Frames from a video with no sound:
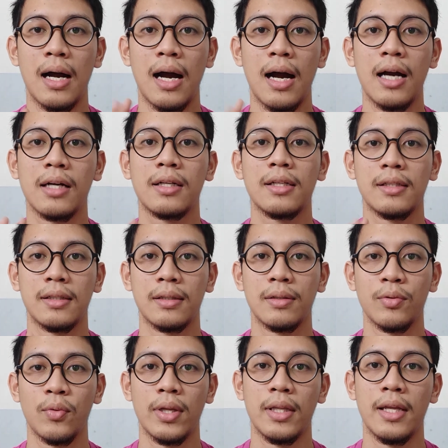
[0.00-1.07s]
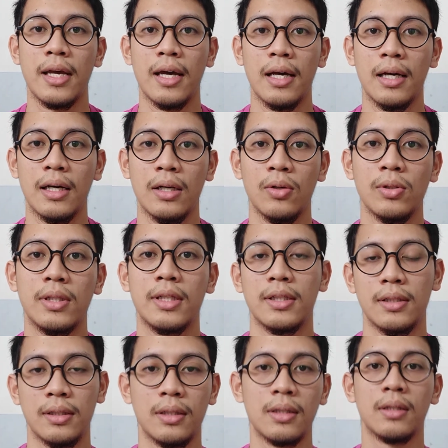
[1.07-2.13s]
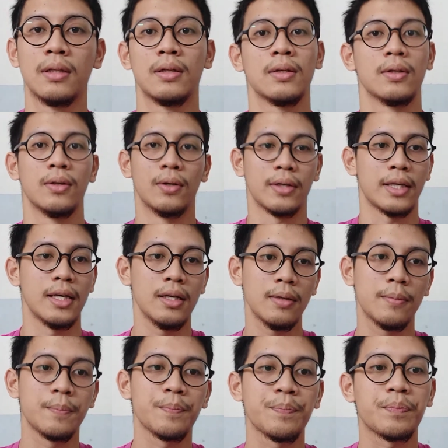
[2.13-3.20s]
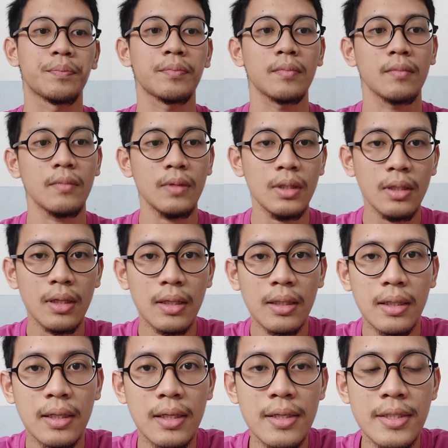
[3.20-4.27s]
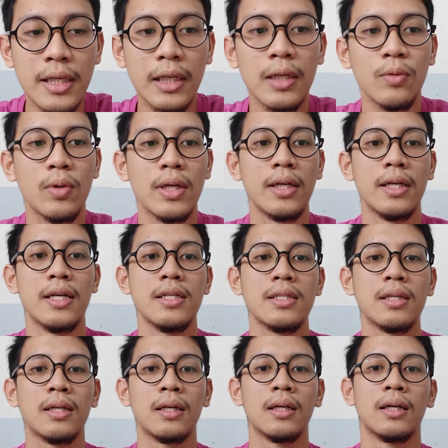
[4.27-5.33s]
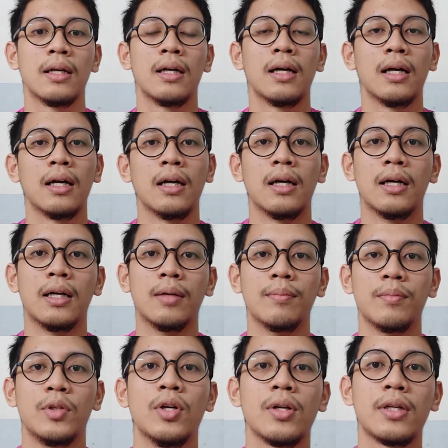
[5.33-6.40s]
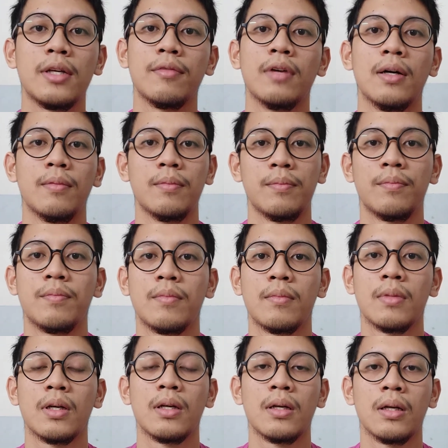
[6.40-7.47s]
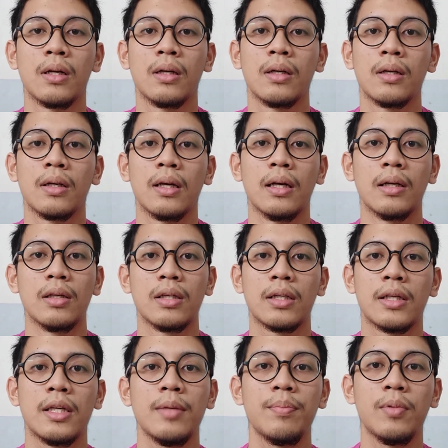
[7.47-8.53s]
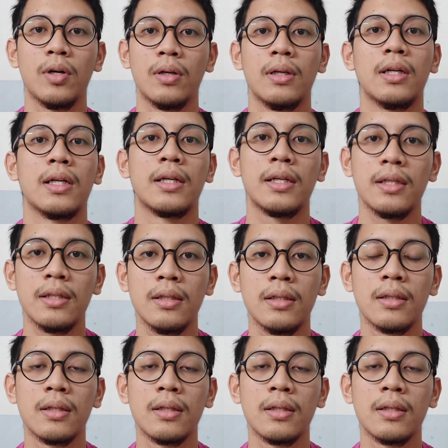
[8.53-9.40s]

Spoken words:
harder when they are older. Okay. The second one is, don't give up. Keep on learning,